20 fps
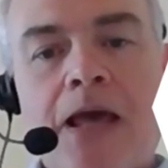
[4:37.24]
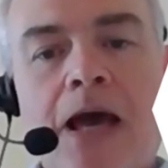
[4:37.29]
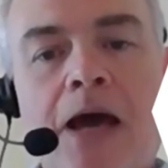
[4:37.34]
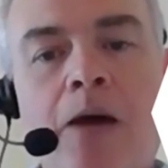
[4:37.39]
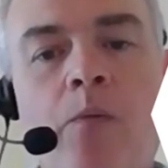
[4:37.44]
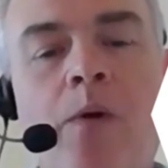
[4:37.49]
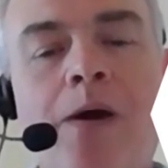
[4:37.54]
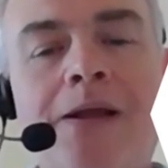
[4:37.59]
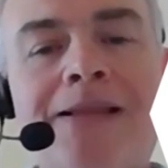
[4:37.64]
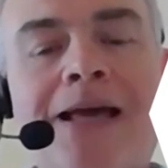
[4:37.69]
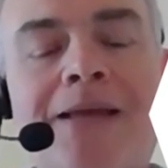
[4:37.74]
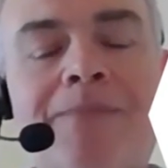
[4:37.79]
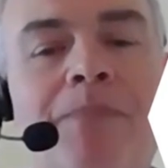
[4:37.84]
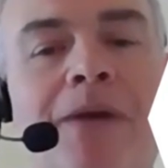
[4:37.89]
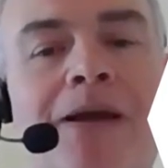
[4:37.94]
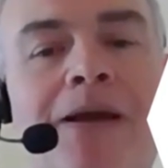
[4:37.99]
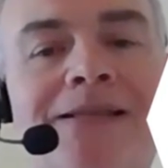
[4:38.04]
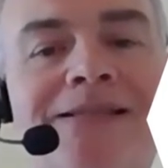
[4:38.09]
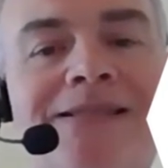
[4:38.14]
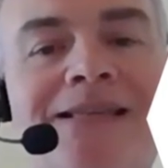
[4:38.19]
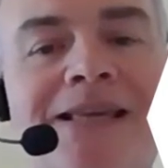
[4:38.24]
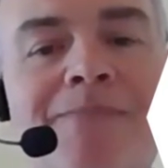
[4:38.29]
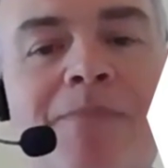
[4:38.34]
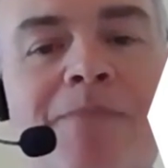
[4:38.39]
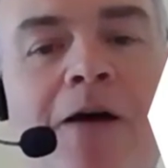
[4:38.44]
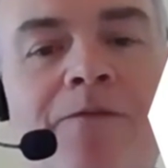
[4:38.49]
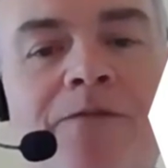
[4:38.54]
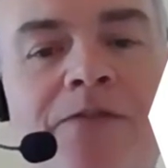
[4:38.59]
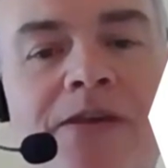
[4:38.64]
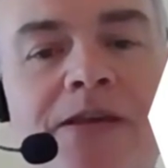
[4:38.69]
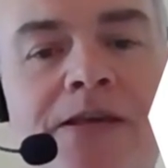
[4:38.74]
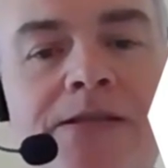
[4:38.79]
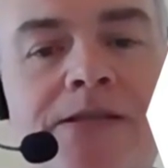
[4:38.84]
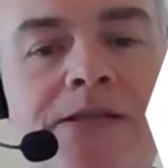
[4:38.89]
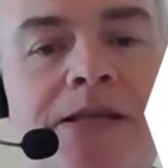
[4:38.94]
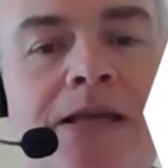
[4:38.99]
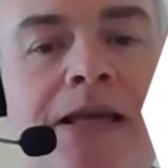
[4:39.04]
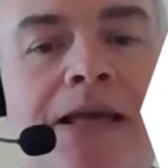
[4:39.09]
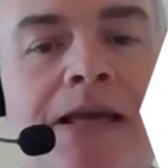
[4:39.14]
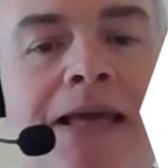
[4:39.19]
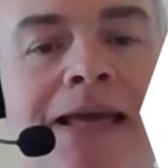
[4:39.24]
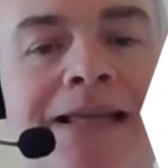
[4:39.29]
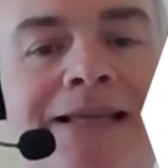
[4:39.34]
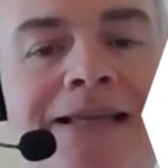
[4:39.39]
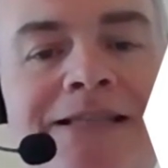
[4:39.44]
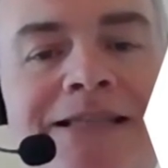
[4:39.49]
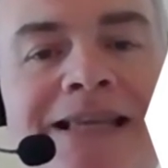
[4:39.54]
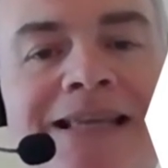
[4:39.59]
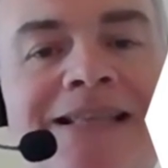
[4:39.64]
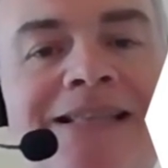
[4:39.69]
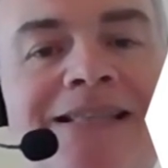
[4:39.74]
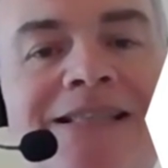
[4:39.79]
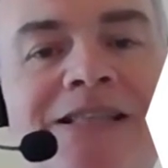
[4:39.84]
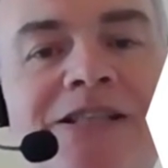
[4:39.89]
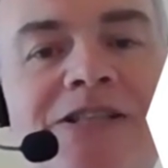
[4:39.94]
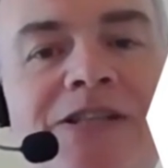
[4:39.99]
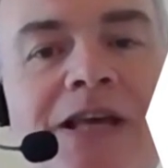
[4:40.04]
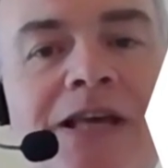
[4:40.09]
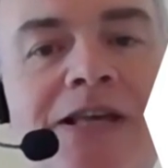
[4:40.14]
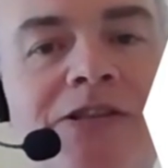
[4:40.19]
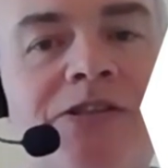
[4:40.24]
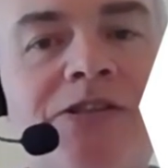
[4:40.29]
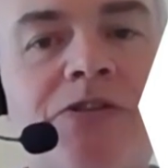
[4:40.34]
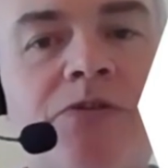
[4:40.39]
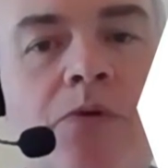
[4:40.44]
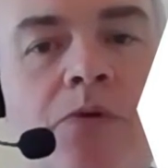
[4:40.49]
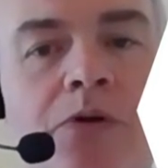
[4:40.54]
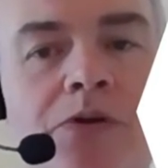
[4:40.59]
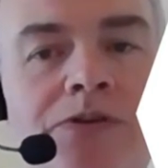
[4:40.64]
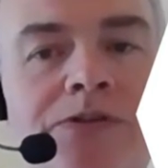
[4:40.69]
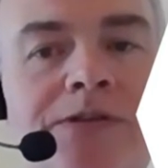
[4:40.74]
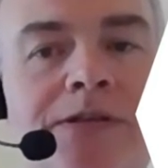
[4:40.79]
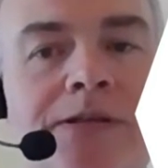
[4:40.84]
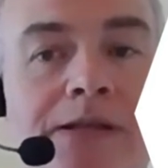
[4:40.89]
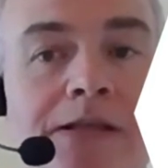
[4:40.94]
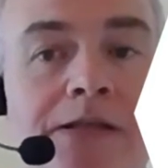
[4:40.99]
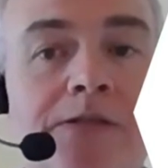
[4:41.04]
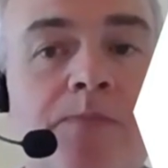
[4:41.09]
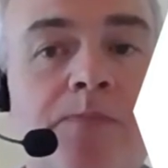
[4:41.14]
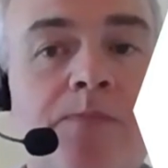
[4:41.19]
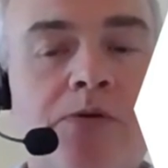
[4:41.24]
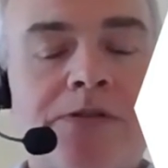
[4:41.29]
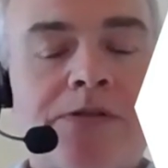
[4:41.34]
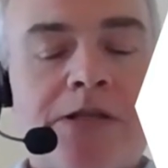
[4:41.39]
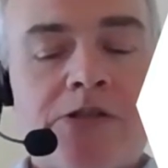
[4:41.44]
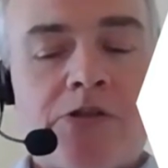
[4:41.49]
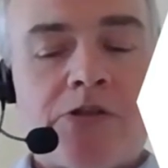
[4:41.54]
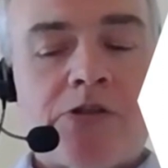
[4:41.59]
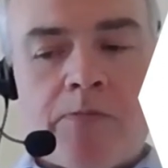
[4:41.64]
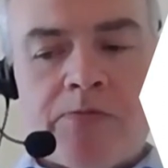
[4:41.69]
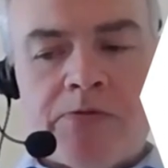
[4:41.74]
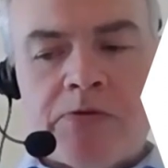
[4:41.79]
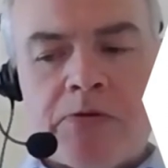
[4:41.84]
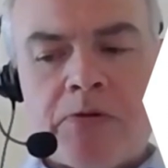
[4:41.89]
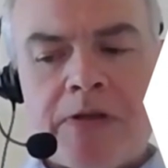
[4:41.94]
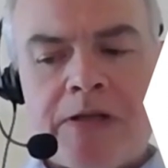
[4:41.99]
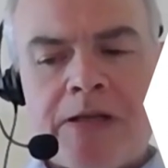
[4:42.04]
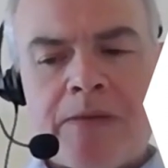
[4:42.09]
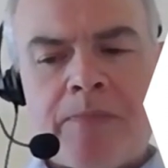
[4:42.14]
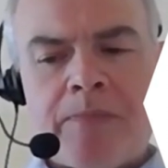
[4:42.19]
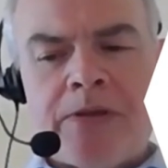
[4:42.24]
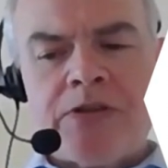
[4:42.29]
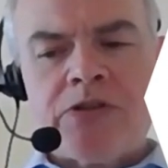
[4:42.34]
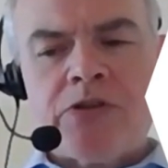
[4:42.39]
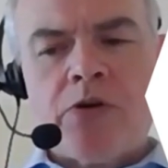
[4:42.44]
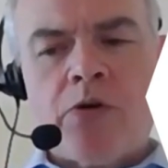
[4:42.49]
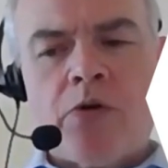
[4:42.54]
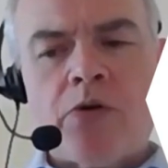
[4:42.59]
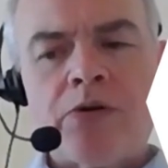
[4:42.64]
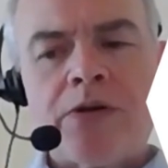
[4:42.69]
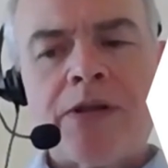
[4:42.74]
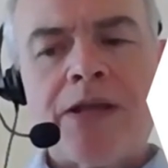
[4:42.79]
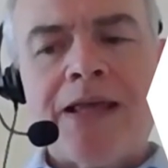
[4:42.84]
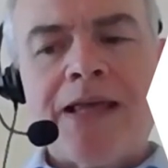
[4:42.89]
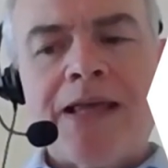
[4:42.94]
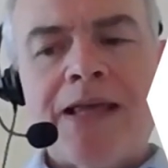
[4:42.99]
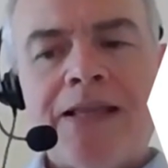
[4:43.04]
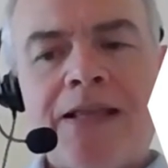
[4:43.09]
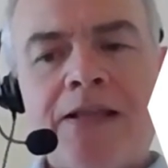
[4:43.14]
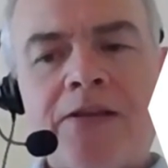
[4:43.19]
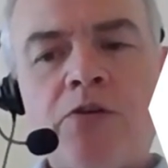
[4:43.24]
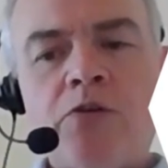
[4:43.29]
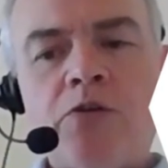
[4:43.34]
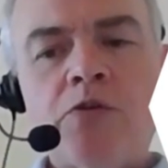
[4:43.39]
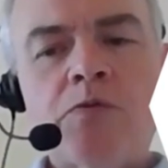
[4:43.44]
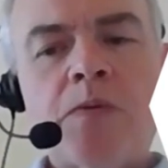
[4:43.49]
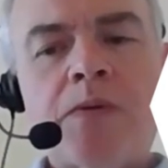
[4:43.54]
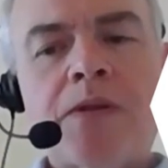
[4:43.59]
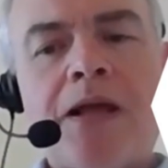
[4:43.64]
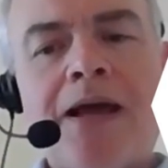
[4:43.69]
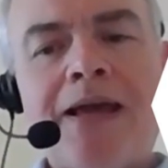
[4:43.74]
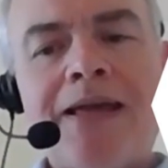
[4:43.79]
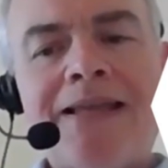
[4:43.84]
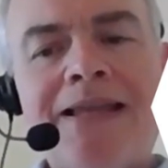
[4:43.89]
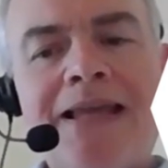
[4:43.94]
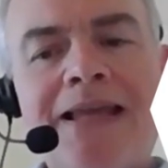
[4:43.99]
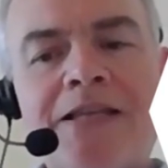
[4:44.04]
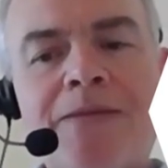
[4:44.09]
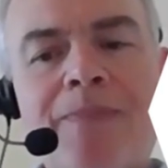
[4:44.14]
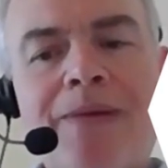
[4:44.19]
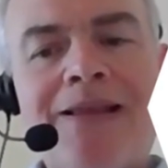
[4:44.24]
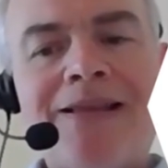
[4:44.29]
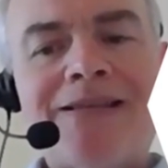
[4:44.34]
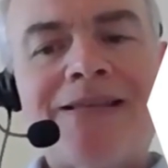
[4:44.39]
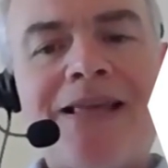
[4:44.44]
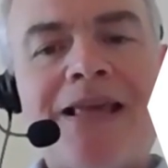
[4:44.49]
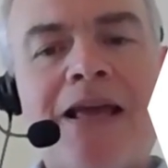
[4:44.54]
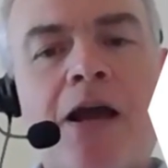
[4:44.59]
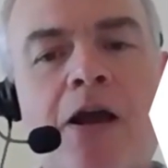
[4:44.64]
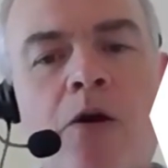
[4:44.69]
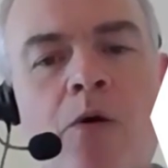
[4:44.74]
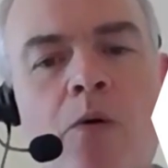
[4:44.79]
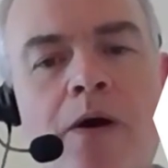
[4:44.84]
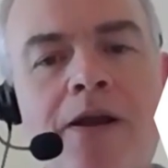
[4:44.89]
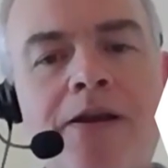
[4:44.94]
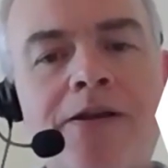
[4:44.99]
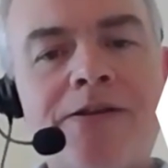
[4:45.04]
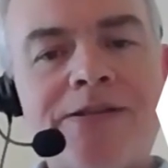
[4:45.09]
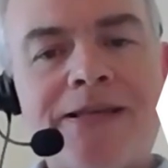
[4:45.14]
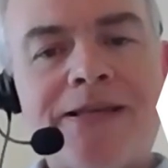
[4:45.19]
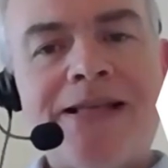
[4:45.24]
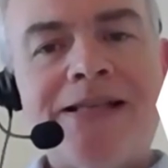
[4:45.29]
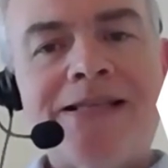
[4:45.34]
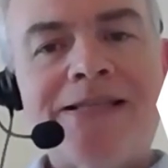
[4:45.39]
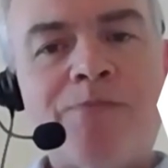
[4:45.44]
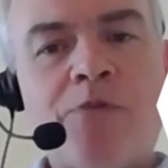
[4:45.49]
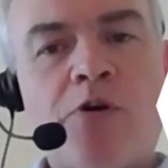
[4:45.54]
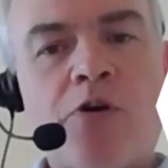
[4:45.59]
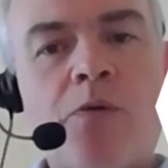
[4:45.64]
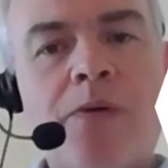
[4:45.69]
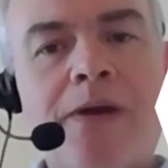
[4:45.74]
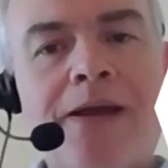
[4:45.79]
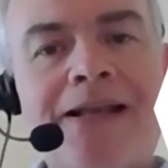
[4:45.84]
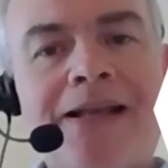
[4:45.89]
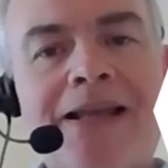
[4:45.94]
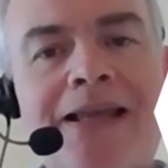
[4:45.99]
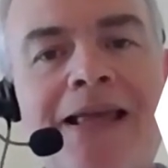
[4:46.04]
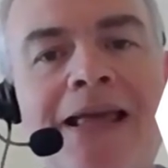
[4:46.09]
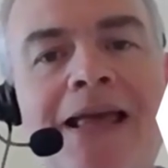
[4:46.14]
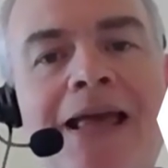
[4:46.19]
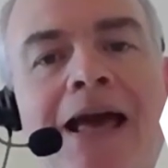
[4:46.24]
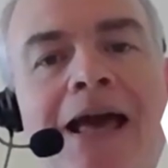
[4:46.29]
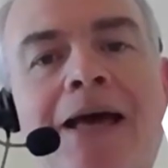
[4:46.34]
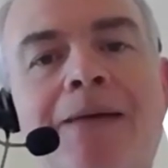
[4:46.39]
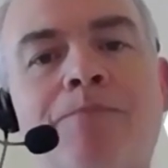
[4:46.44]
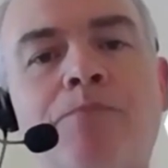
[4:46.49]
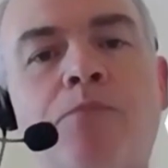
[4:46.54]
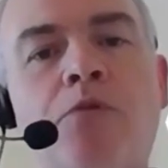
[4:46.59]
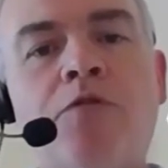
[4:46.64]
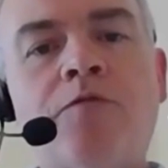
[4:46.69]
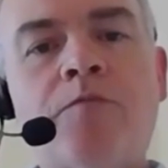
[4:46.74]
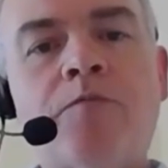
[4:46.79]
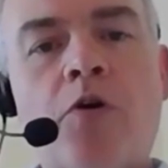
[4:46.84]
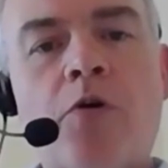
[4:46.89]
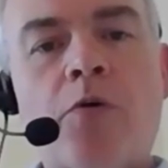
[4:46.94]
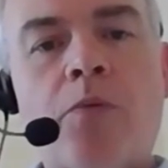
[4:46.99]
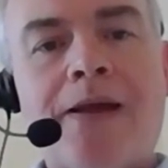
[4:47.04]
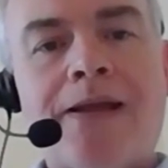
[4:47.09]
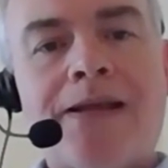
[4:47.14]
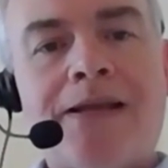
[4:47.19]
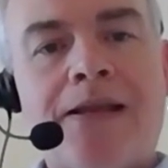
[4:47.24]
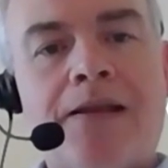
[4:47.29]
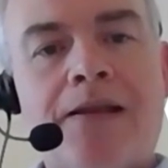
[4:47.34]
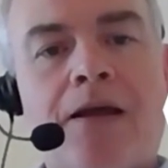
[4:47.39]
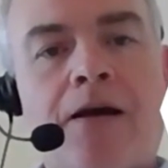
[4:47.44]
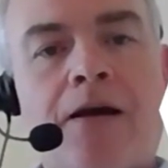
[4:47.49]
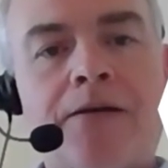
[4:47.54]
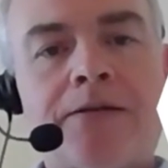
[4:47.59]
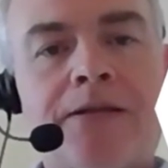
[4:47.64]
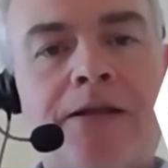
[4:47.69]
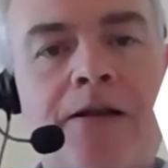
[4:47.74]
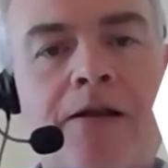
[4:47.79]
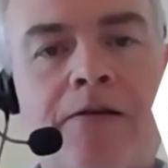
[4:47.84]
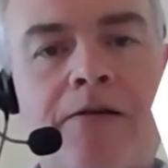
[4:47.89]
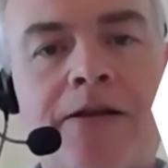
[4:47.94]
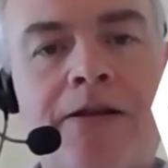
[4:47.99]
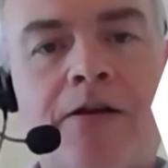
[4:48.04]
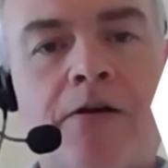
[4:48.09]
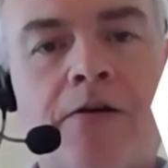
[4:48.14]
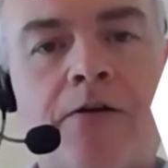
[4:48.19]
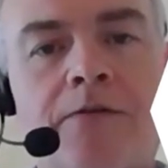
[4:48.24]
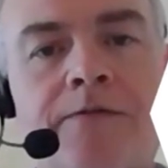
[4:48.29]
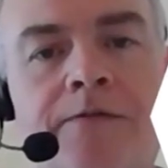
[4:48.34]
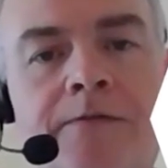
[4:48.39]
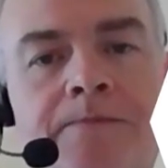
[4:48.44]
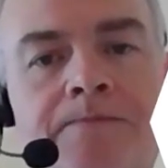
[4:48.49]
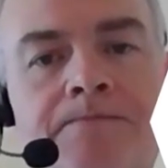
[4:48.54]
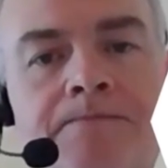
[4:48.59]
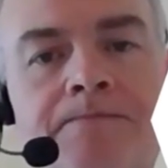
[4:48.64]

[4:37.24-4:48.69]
And while that might seem obvious, it did suggest to us, and I suppose has subsequently been shown, that those with high innate ability acquire skills more quickly and move more quickly along the learning curve.